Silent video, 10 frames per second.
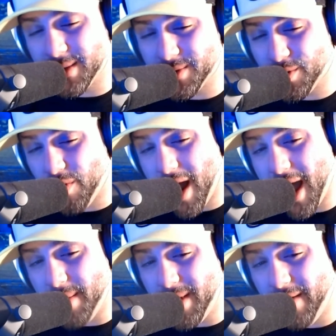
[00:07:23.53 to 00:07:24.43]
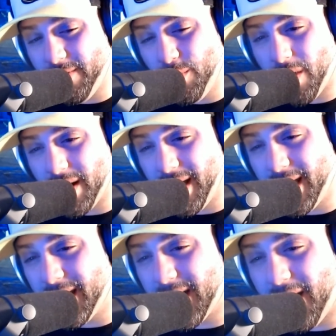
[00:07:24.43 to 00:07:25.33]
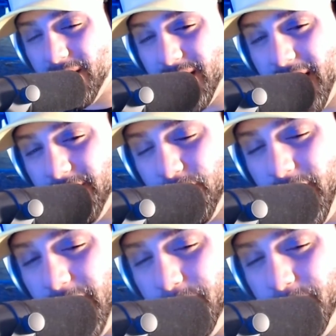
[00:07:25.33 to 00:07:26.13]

subscribe if you want in on that free